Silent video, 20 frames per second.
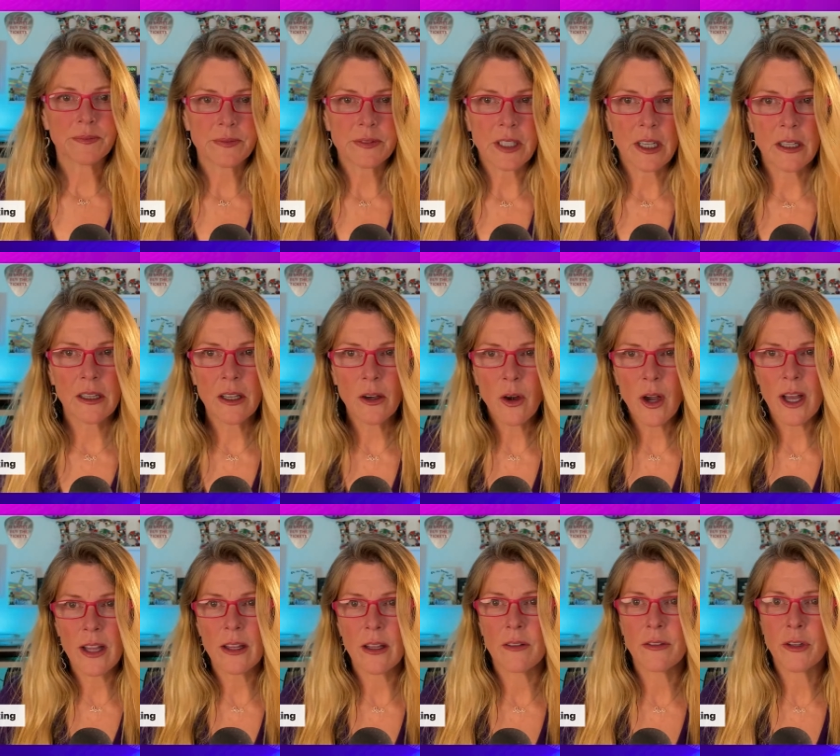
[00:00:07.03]
Aloha,
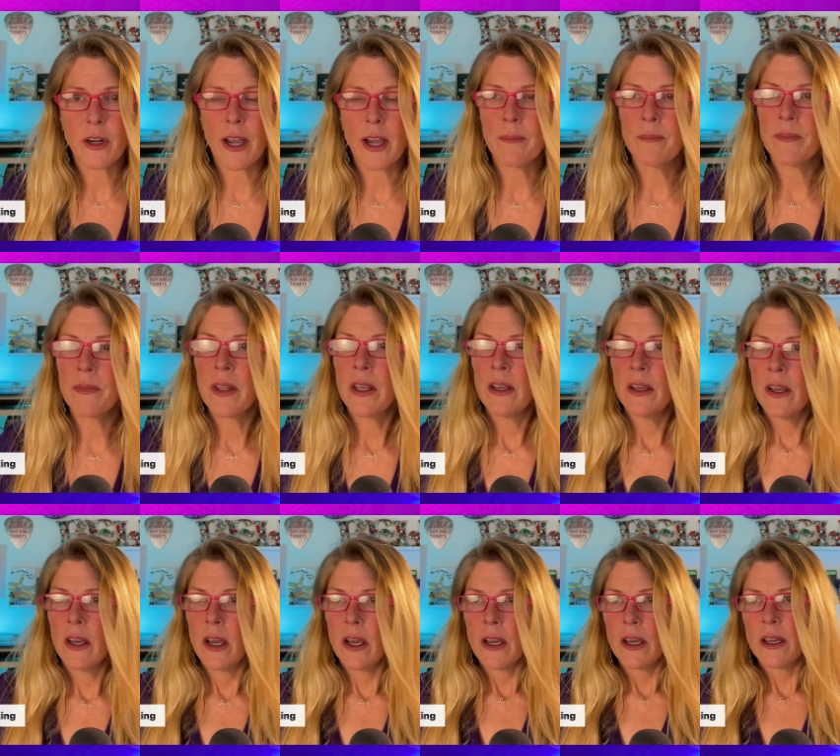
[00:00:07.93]
Love Tribe.
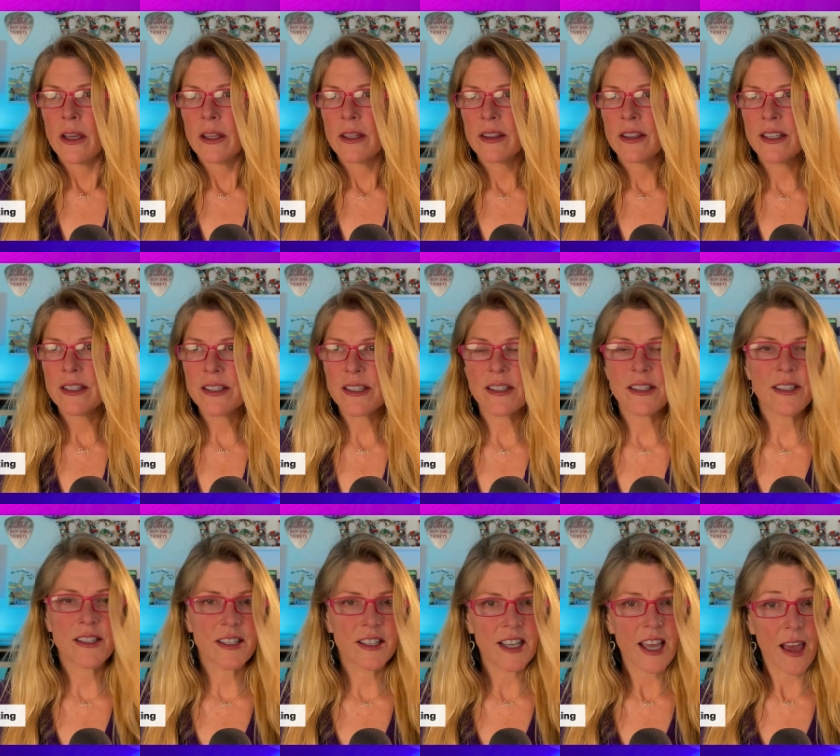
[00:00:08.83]
This is
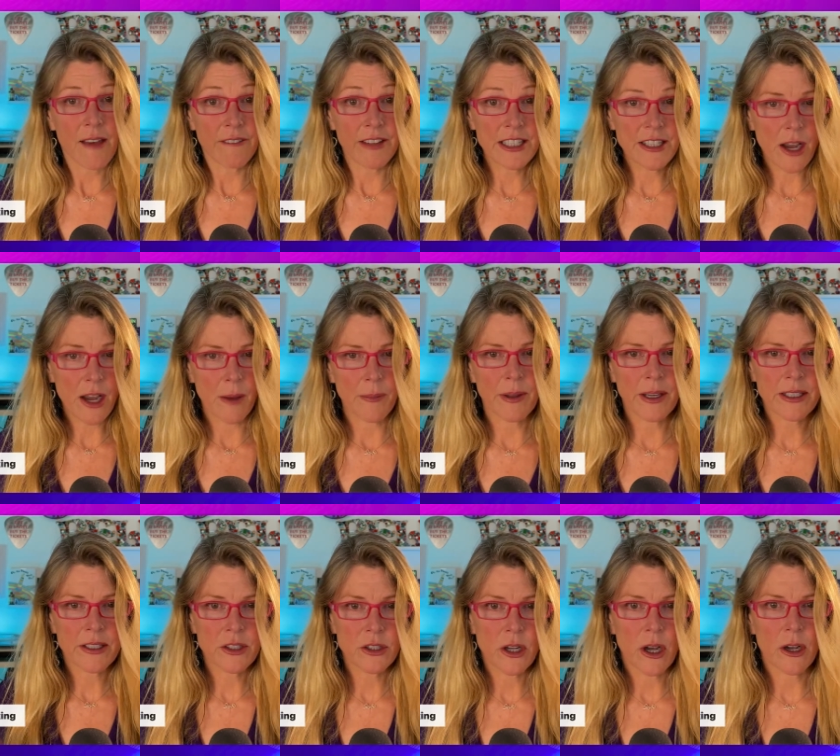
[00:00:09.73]
a heavy topic
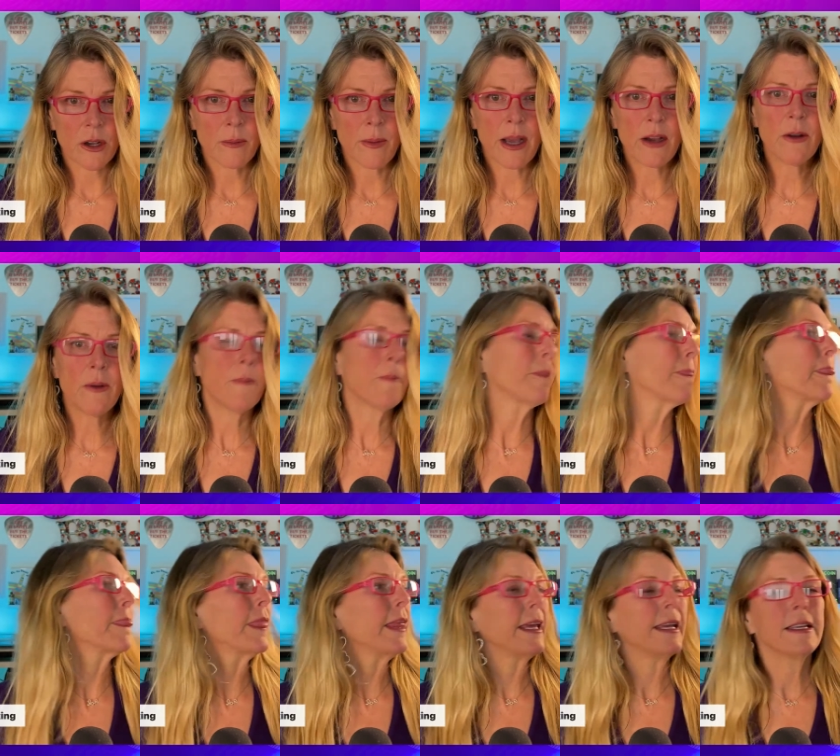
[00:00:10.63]
to talk about.
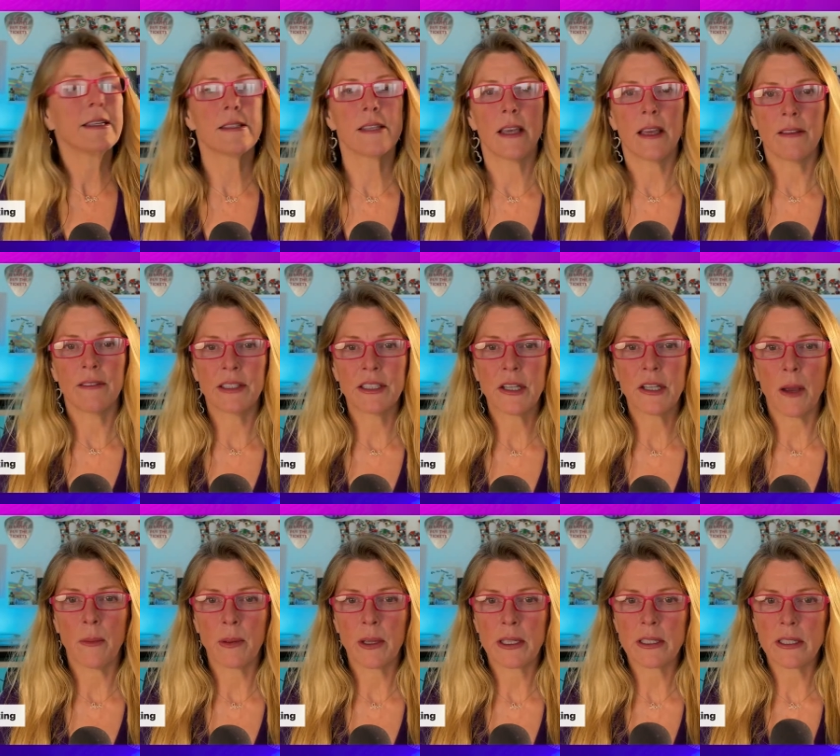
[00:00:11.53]
It's a heavy
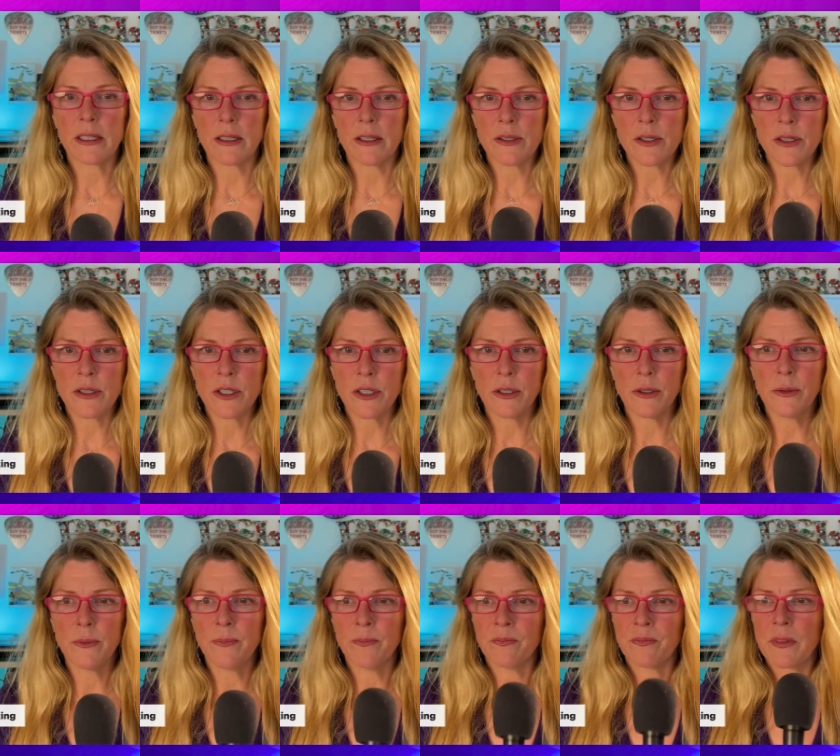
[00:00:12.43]
topic to listen to,
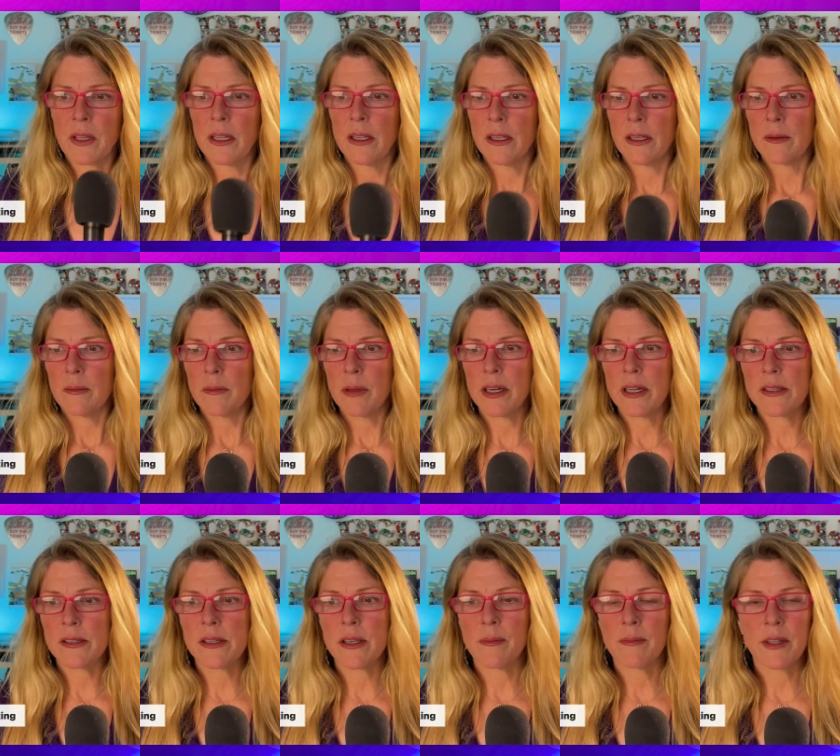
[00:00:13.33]
but it's
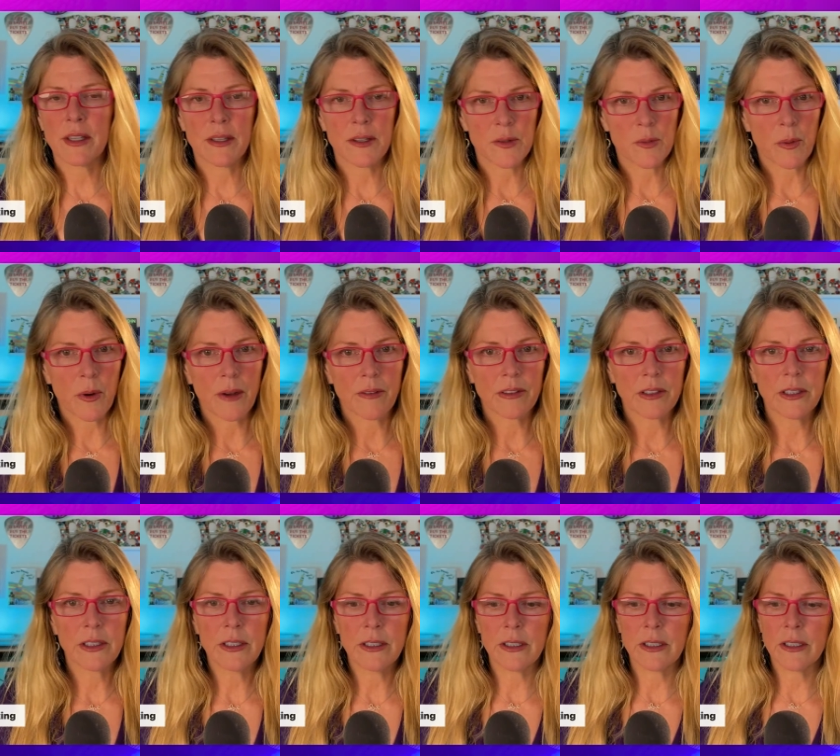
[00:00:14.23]
something that's
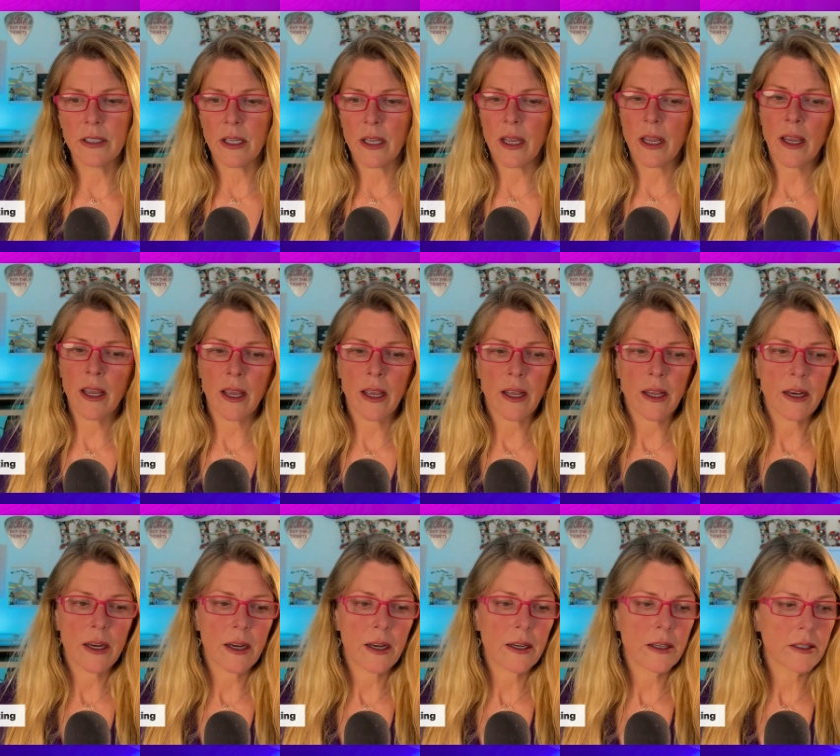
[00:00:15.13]
prevalent
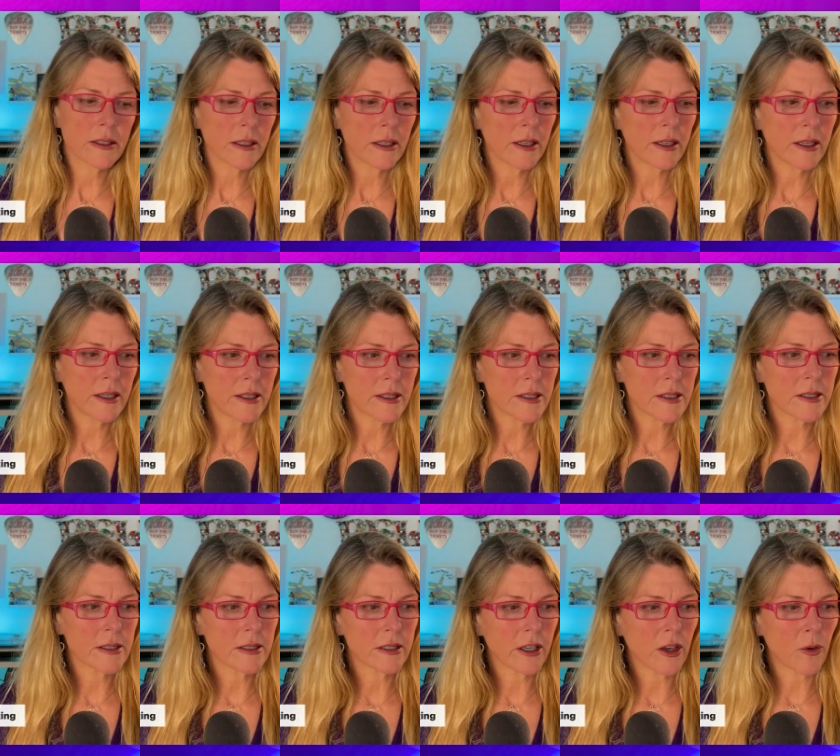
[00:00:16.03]
and it's
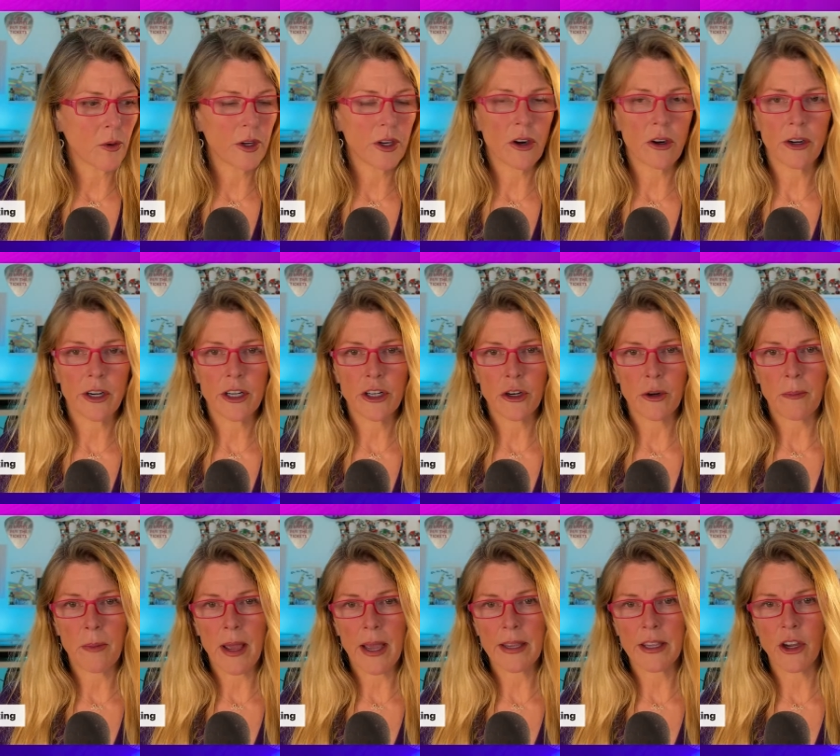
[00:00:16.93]
going on in your
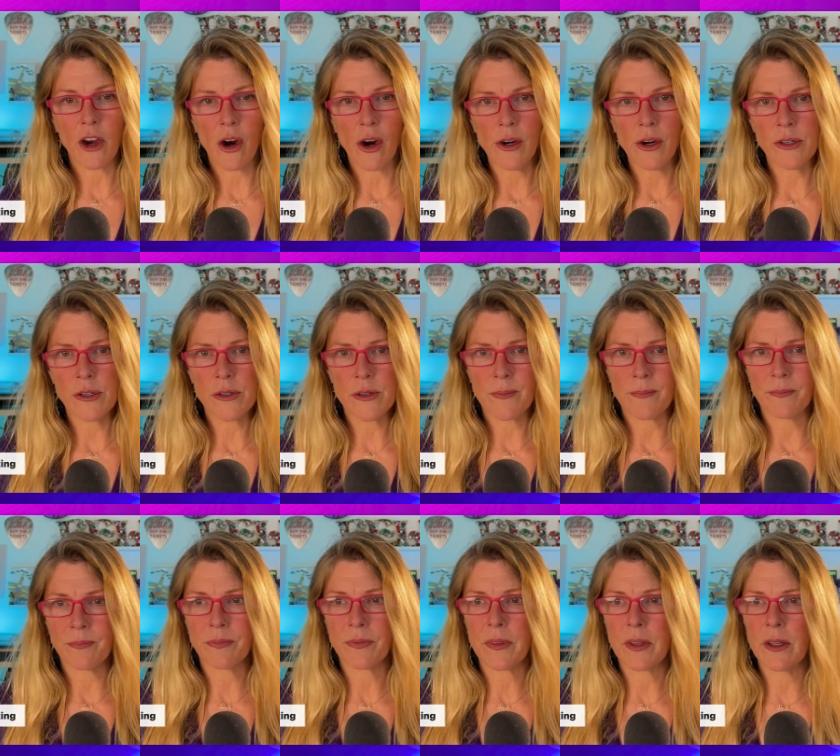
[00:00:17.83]
backyards.
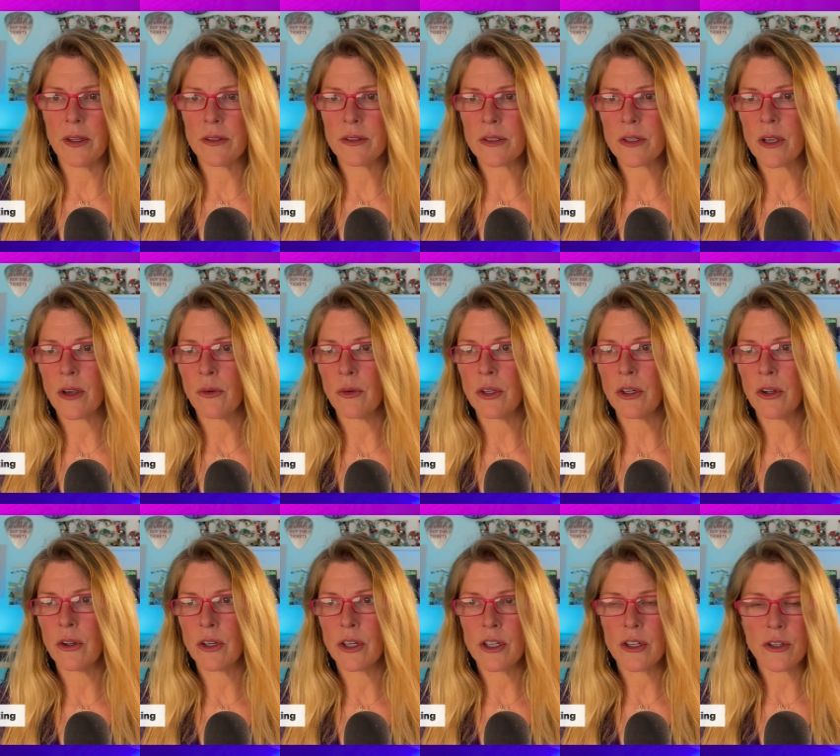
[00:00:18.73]
It's going
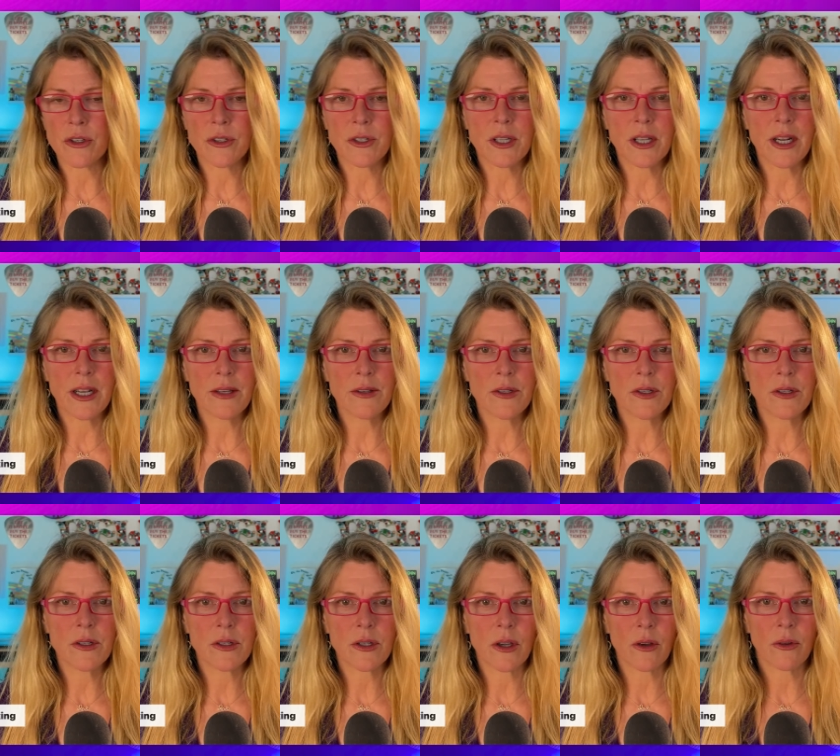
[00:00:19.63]
on in your cities.
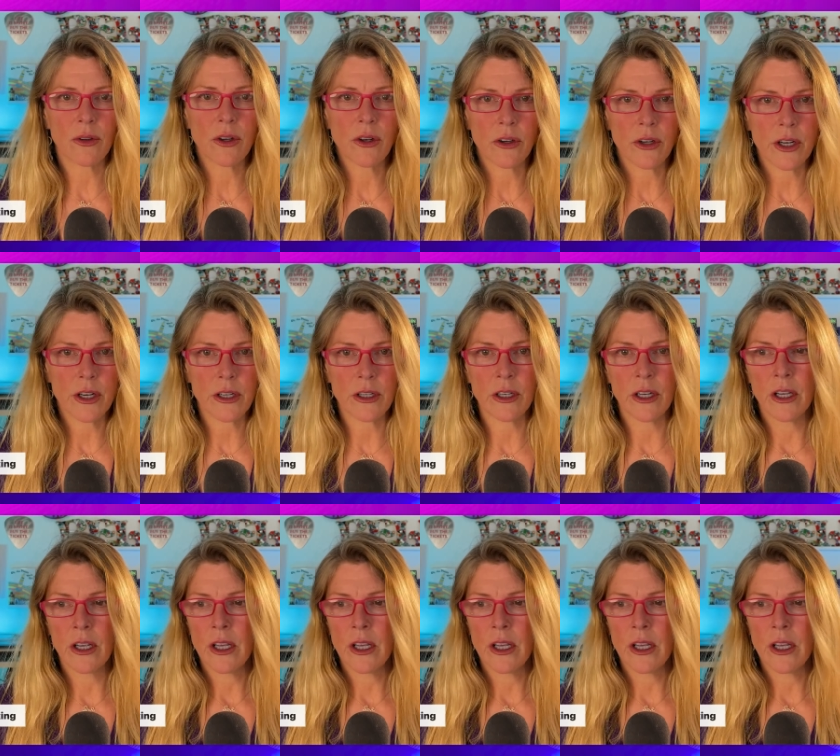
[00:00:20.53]
It's going on in